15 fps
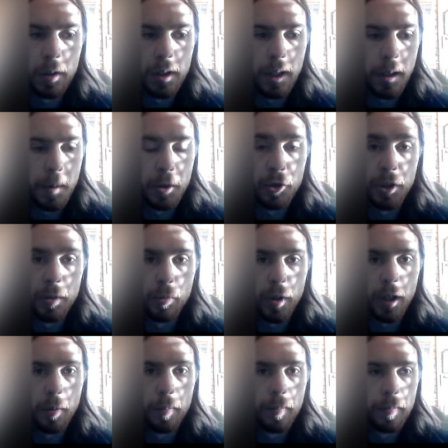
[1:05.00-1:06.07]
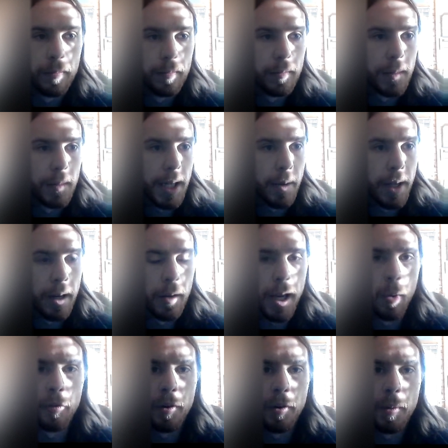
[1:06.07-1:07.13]
the Dream Realm, and
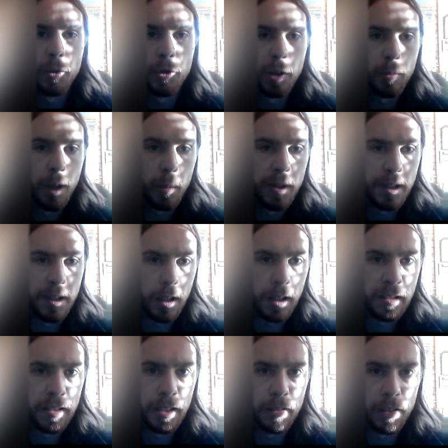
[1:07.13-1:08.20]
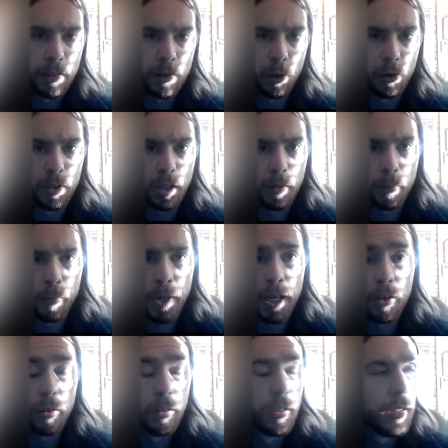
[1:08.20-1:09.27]
within the Dream Realm is a city called
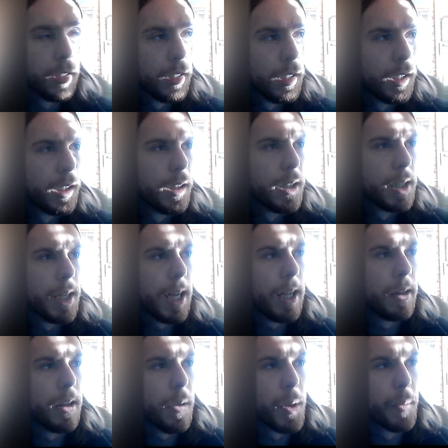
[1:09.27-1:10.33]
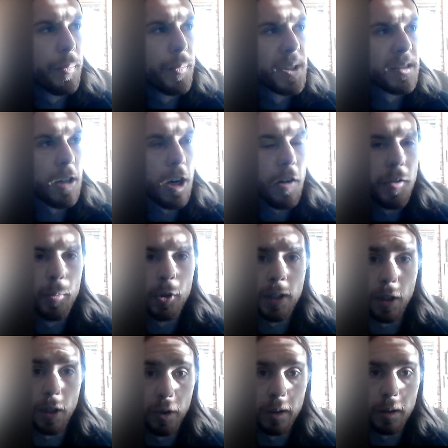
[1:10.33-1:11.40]
Peril. And the start of the book I
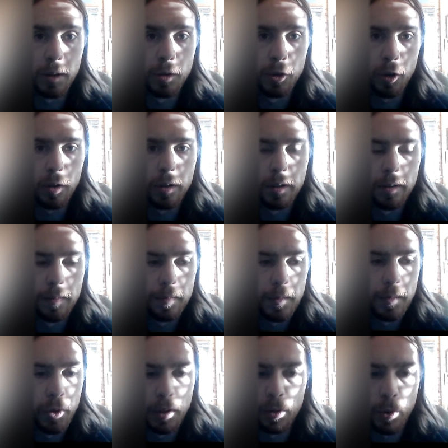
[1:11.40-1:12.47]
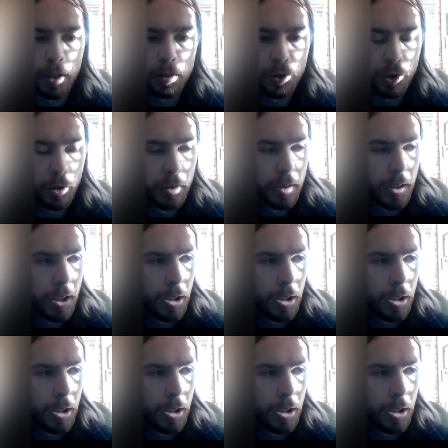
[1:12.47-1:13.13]
really quite enjoyed.